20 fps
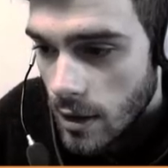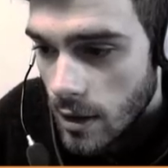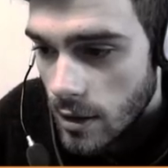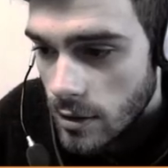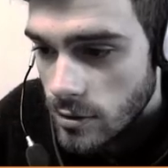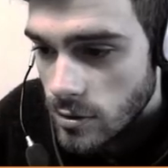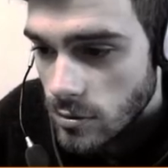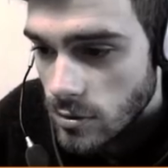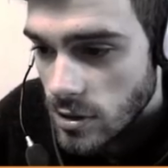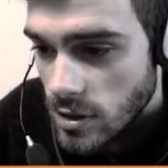
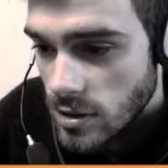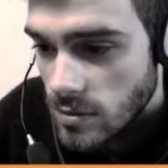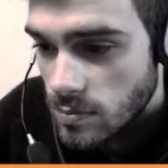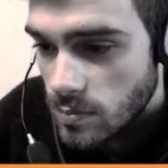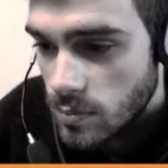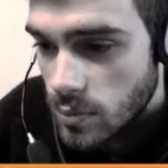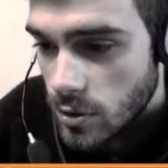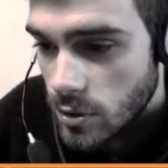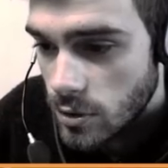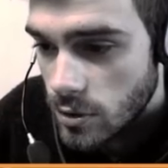So this
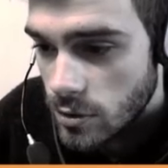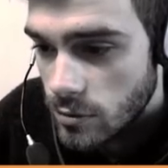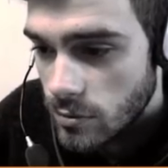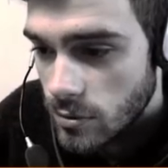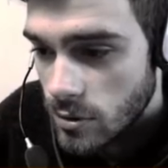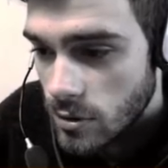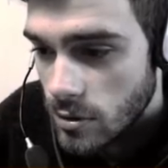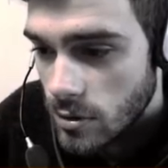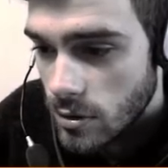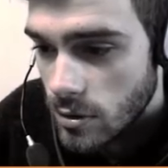bird
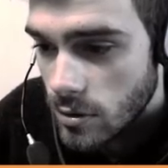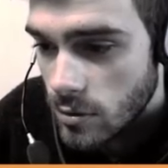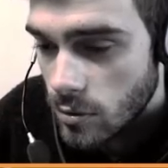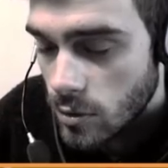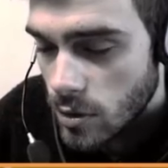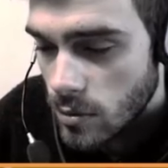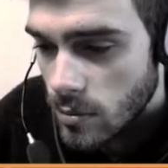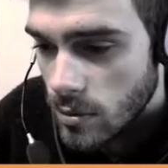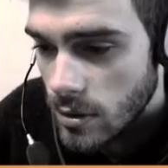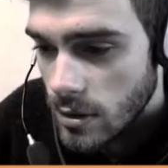will
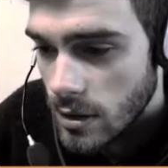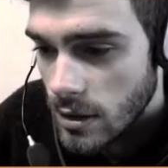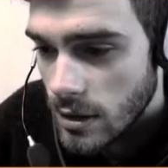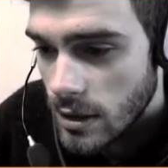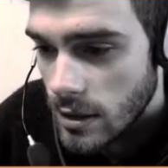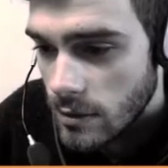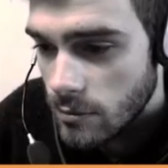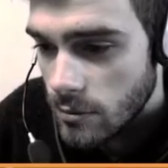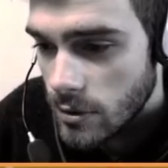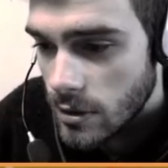normally
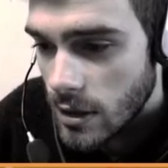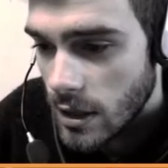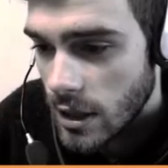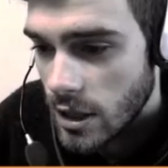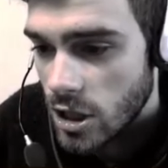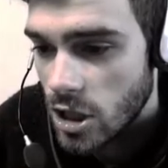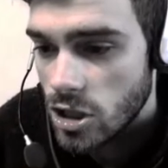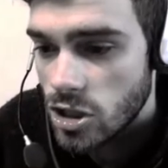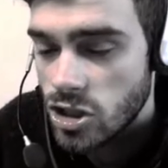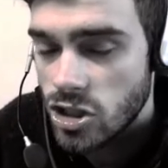
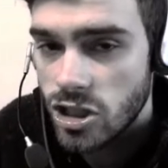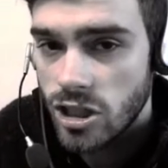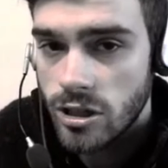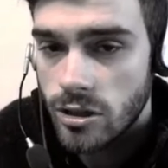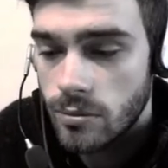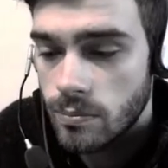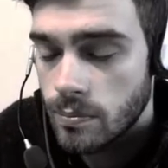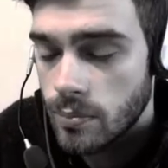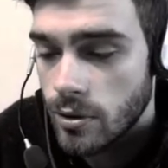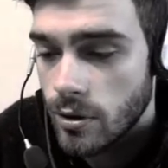like
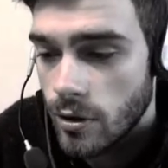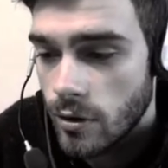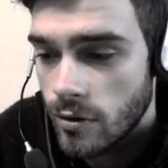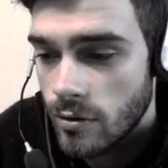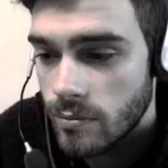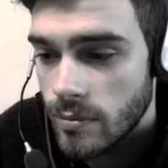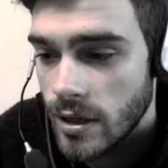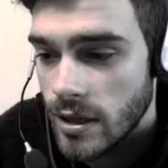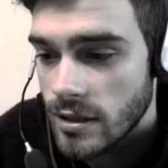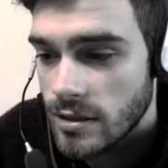chirp or
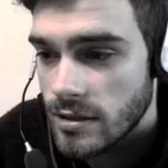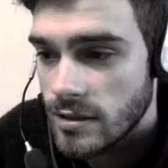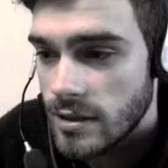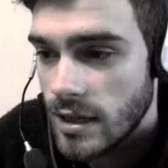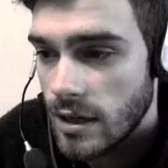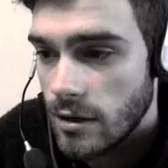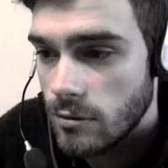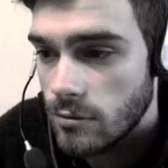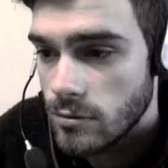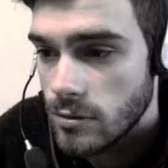make a
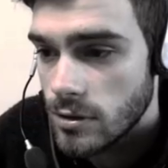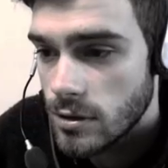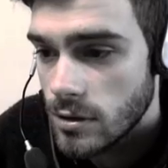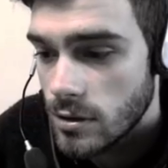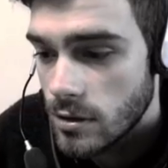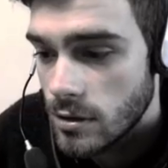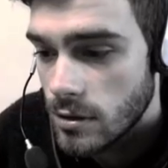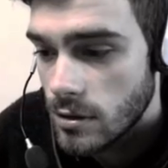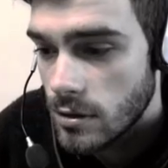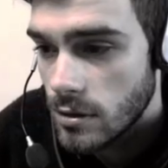sound
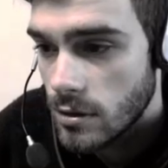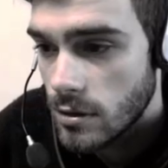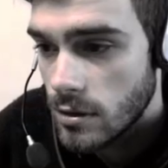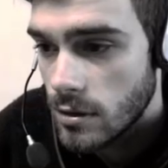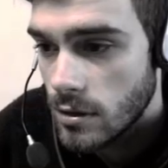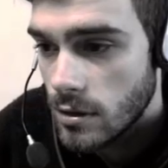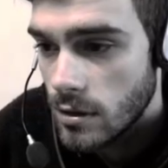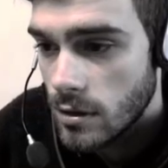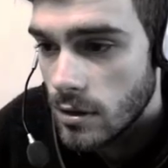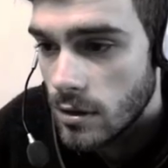
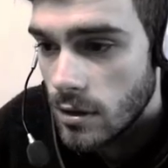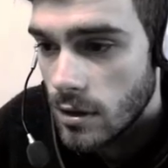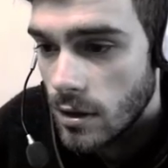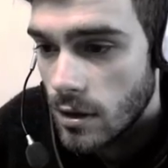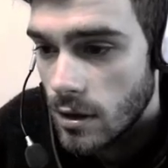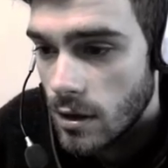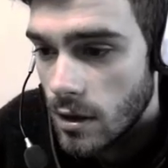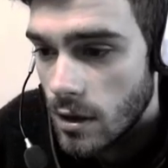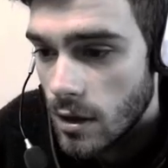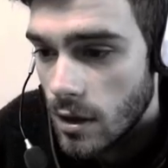
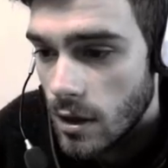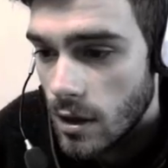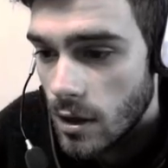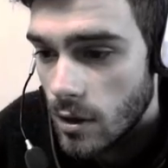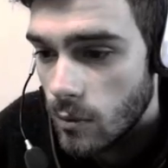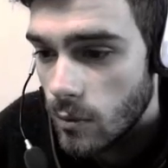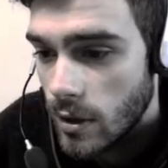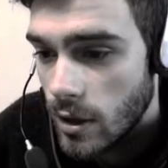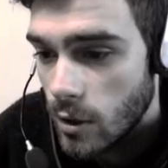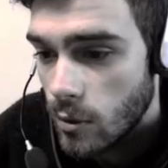
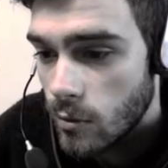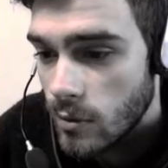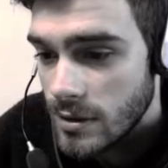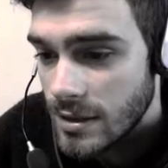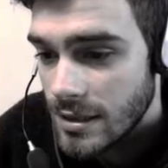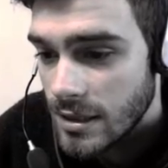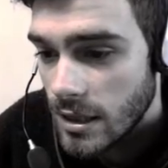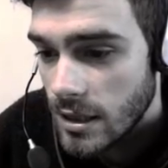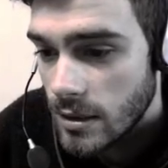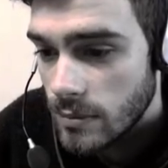when a
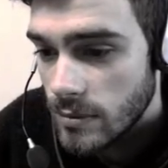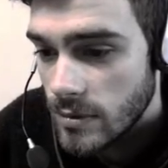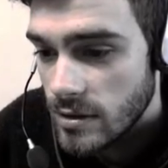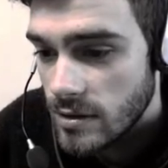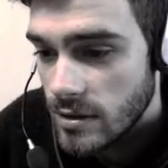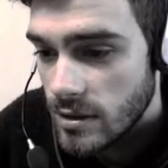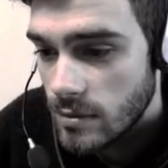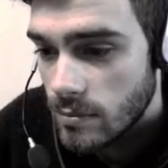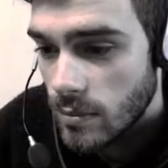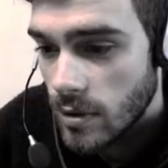quest item is
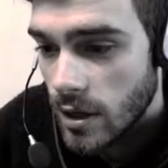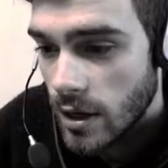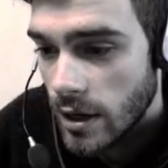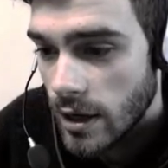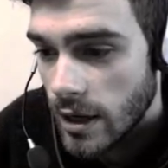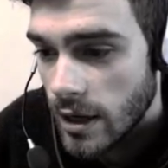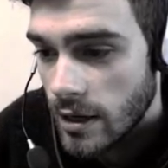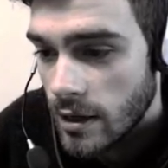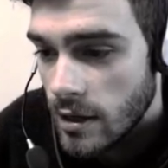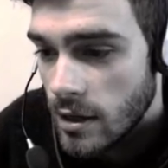nearby,
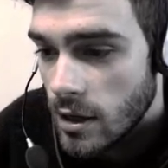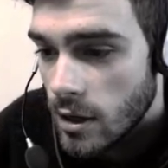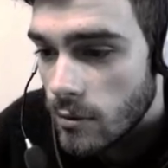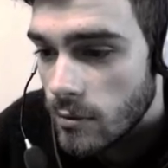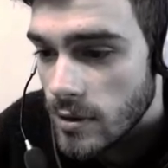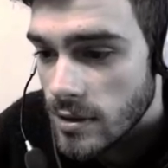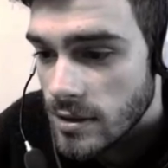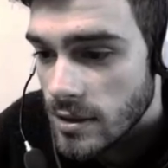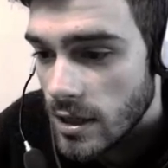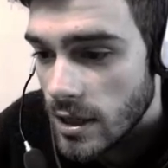and
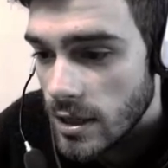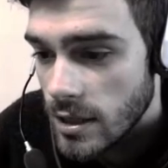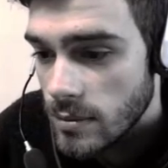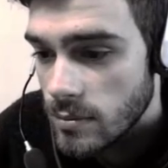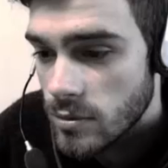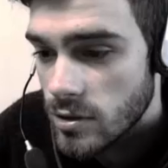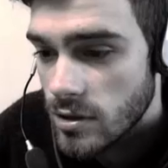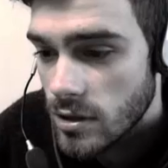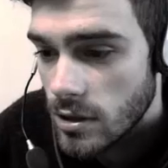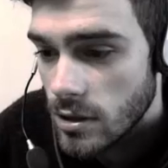quest
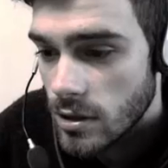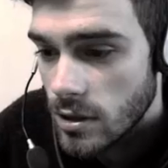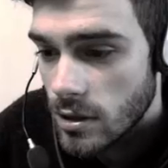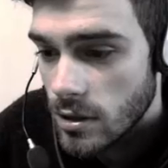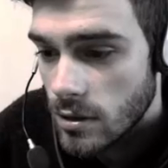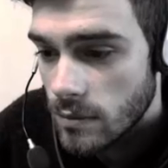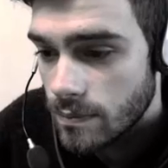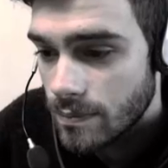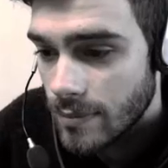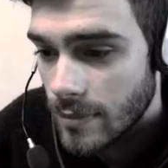items
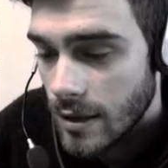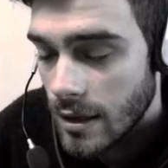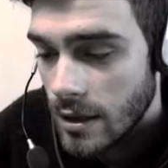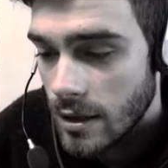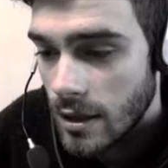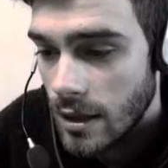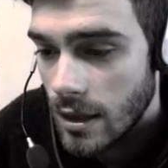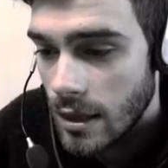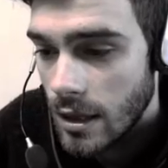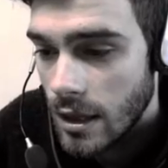
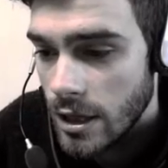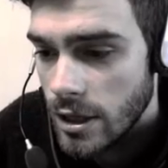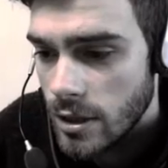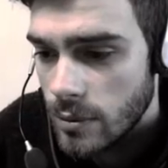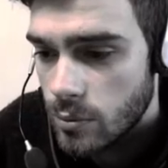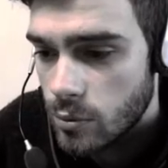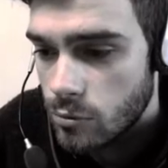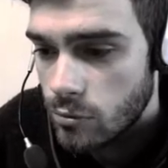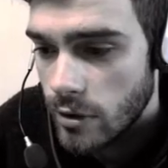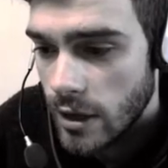light
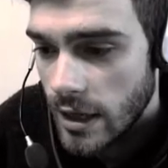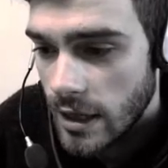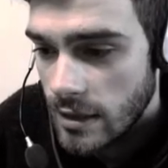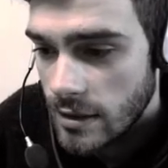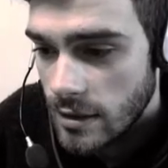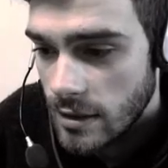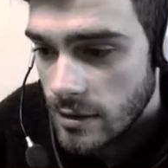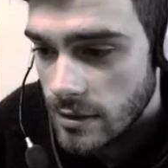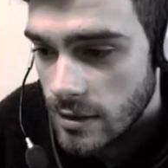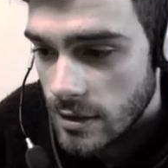up red,
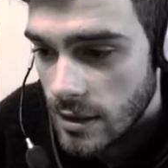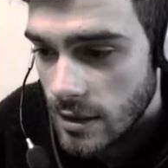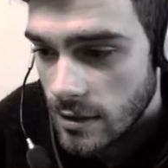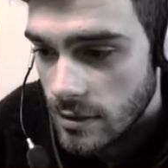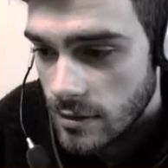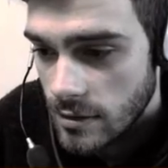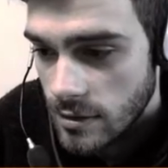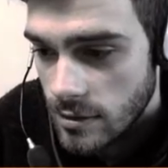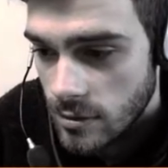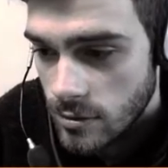as you can
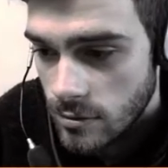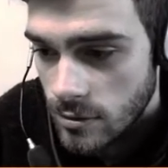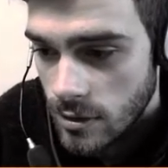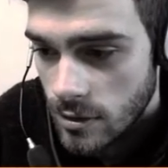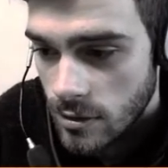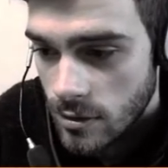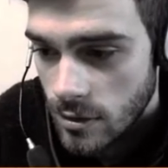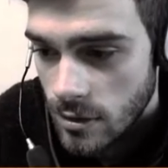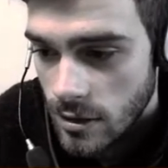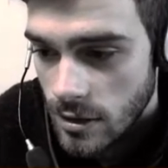see, so
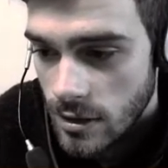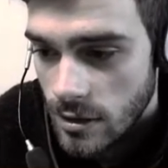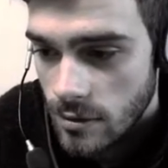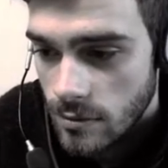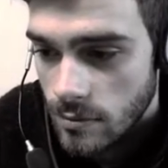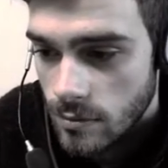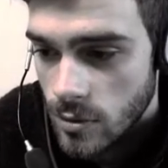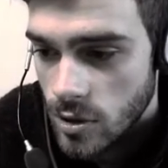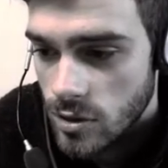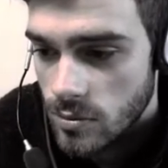they're
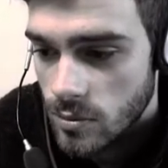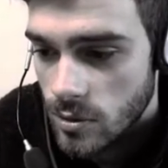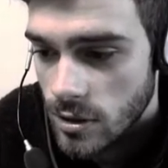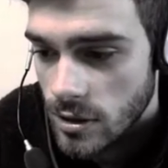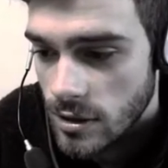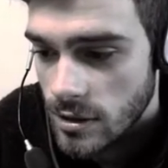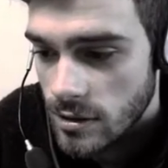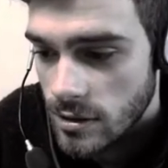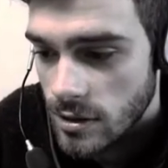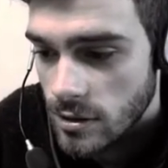much more
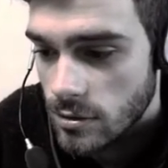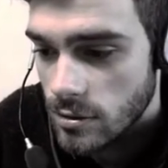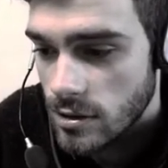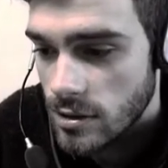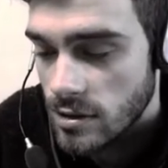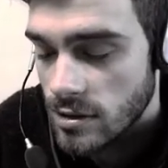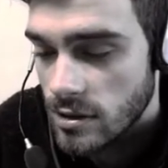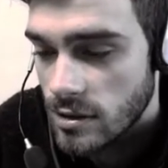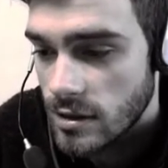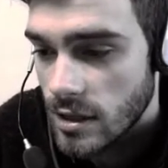easy to
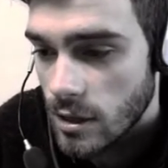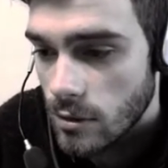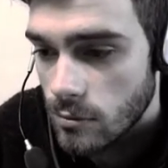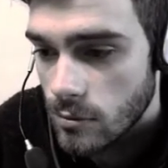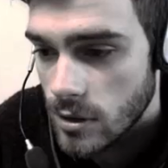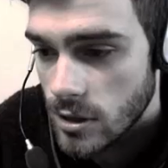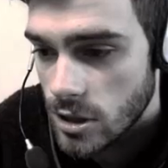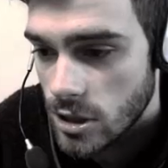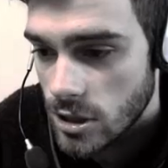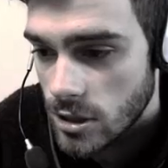
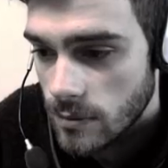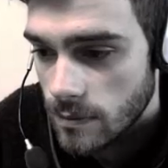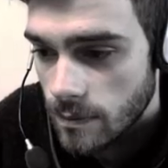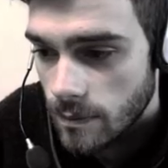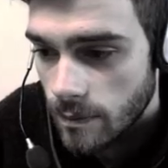distinguish.